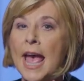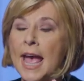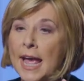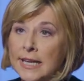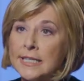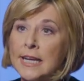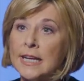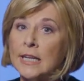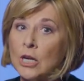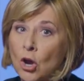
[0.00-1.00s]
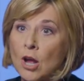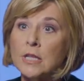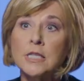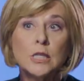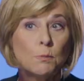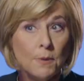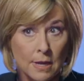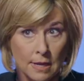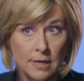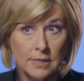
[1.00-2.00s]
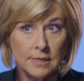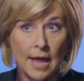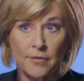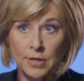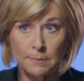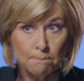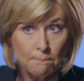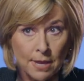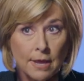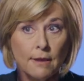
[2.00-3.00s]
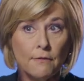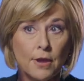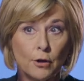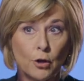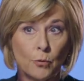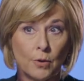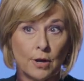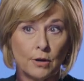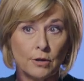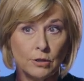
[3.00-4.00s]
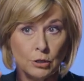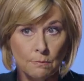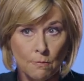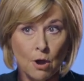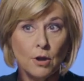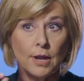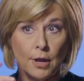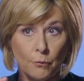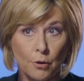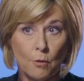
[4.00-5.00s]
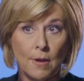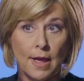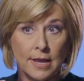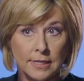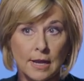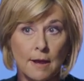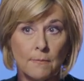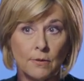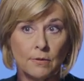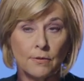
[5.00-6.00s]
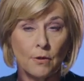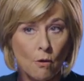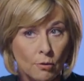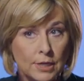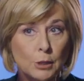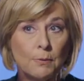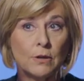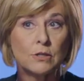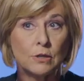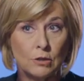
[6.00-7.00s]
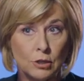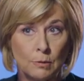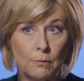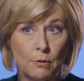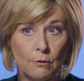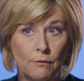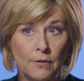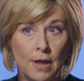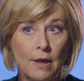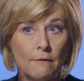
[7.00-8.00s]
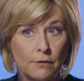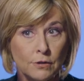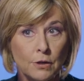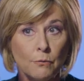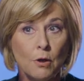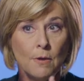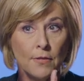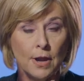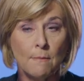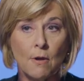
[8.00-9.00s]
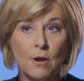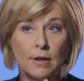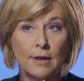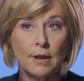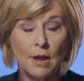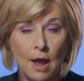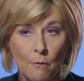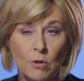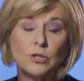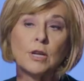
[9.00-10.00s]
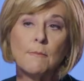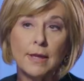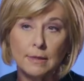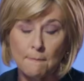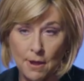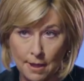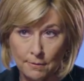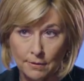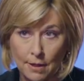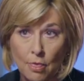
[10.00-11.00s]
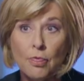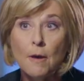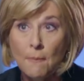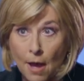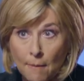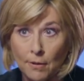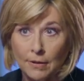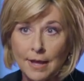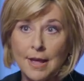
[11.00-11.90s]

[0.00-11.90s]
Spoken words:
and God speaks at the peak of their career to Mark and Roma as a couple. The Holy Spirit starts to move, first on Roma, then on Mark. I want you to make the Bible. Mm-hmm. The Bible.